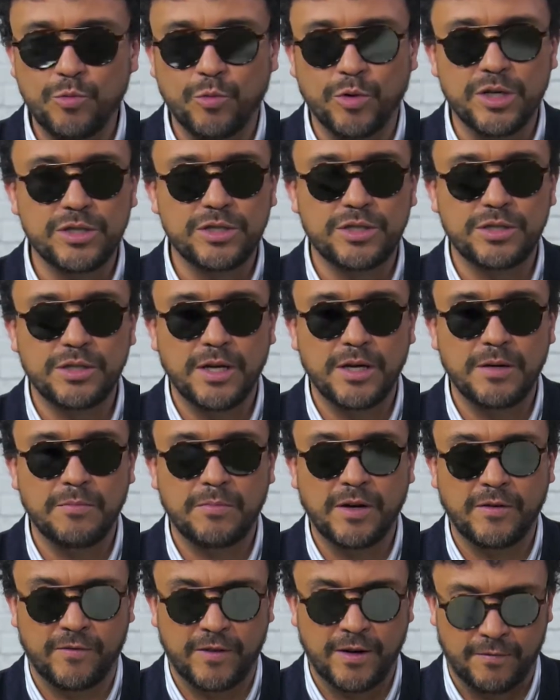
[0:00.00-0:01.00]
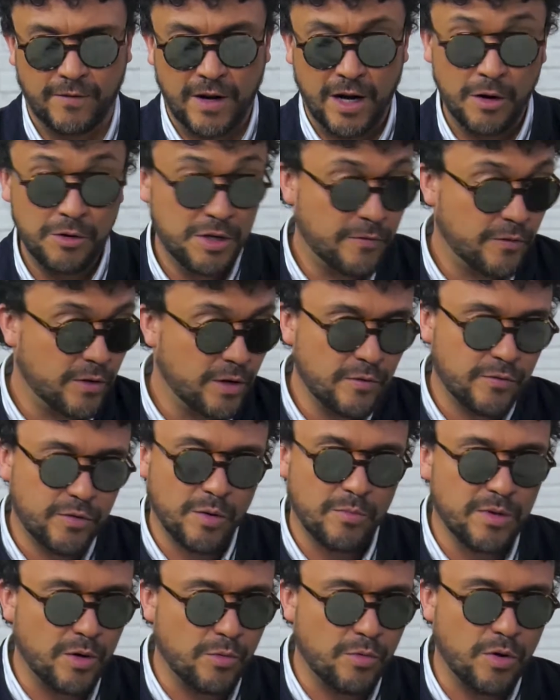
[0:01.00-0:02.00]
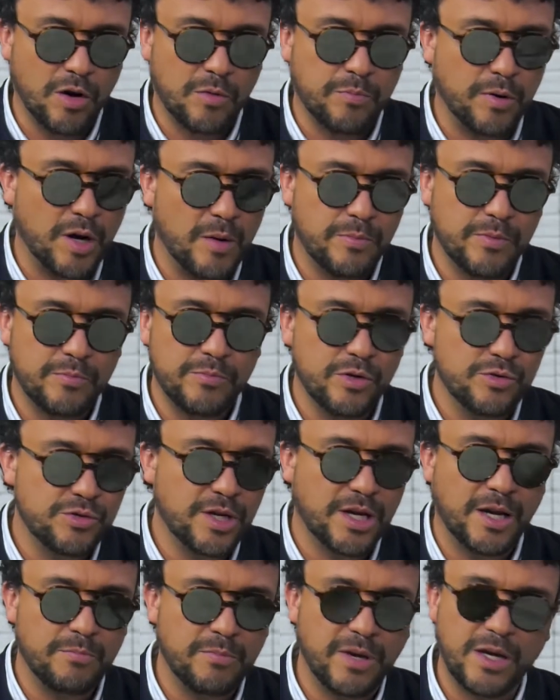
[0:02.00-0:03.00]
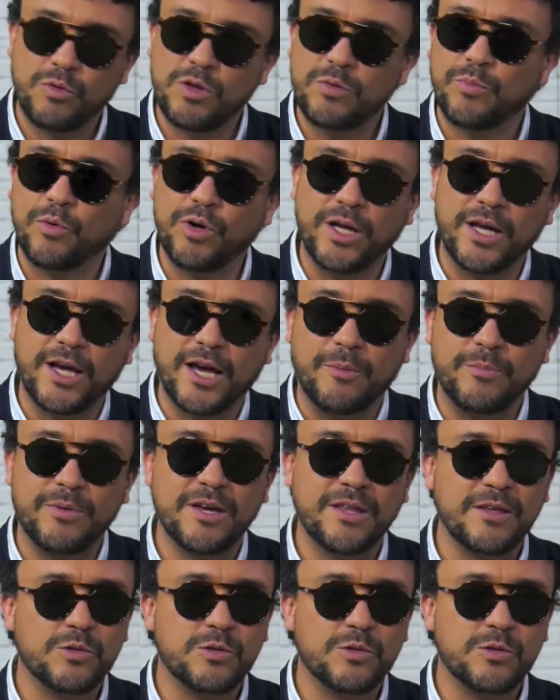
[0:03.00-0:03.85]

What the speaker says: was very different from the rock pop music I made with Poligamia.